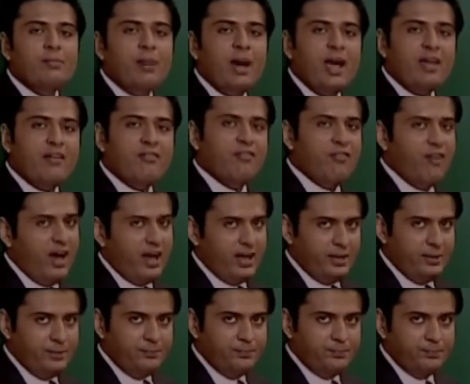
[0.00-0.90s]
by
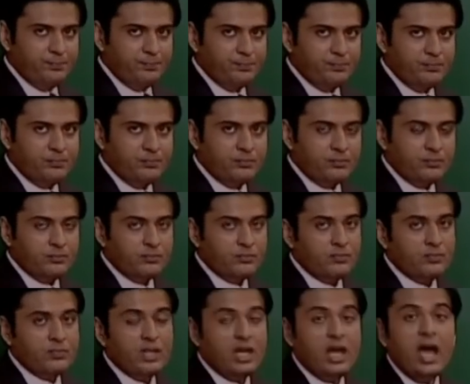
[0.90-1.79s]
1,
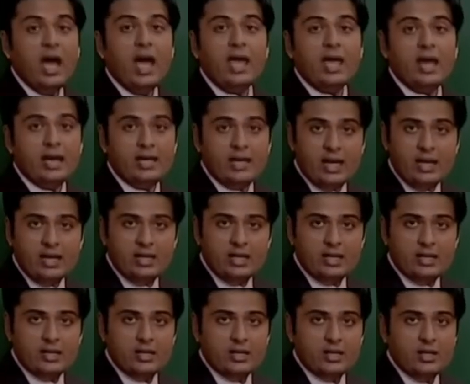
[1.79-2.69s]
I get
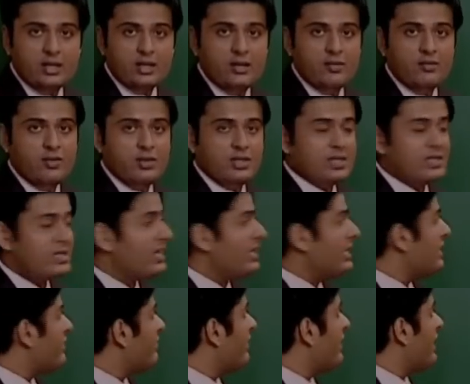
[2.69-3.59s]
18, which is
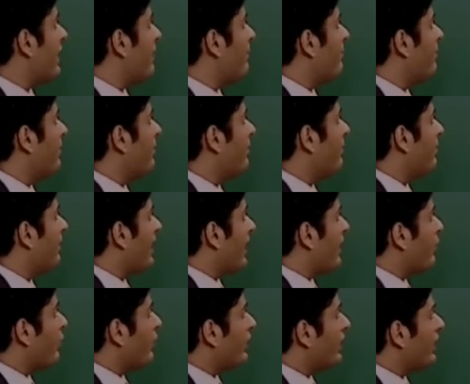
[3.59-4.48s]
an even number, but
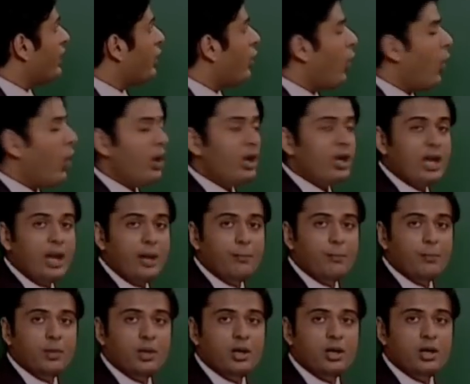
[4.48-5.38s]
I want an odd
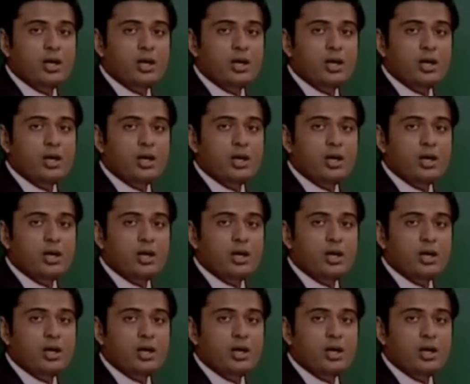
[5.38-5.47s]
number.